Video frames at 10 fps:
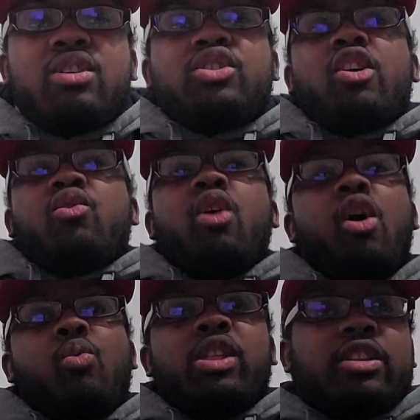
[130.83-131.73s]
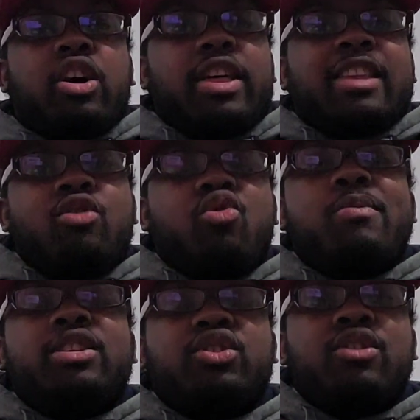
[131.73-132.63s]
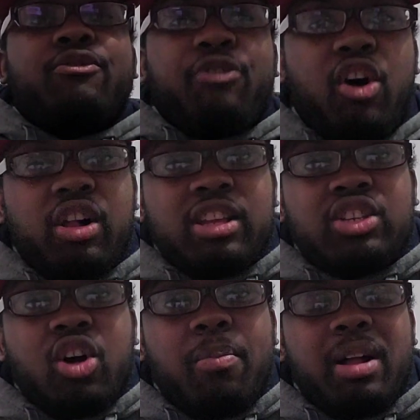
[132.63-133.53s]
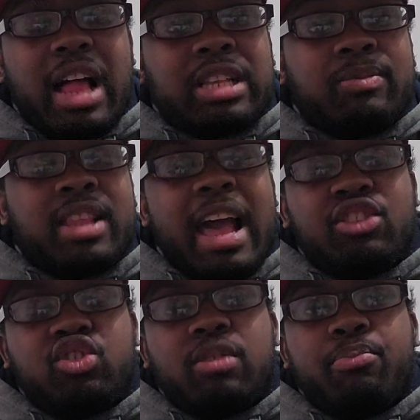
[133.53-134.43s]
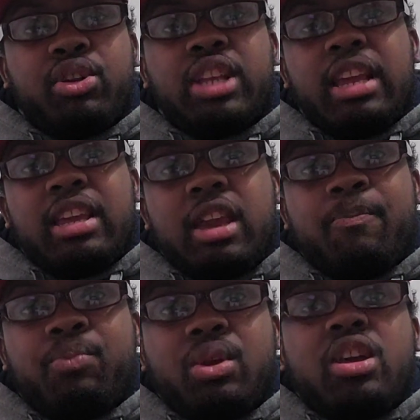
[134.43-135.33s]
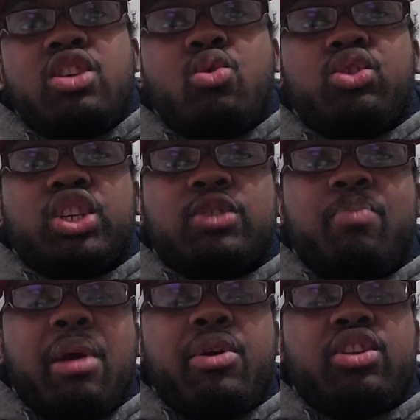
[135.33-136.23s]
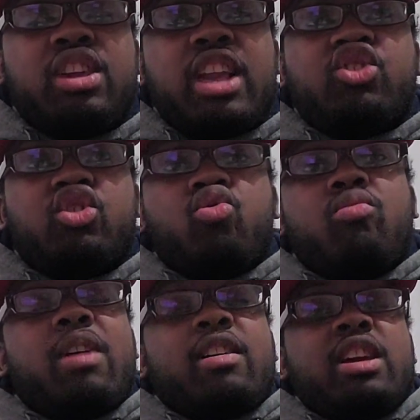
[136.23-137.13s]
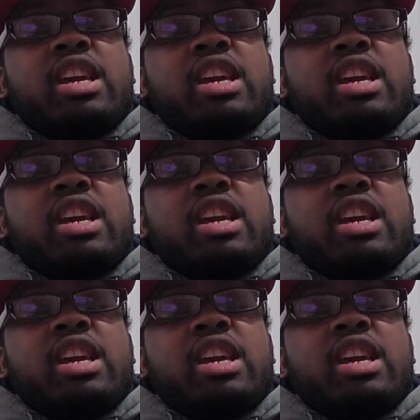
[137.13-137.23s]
So, when I thought that Iruma was going to fall, his upperclassmen actually protect him, use his barrier to catch Iruma.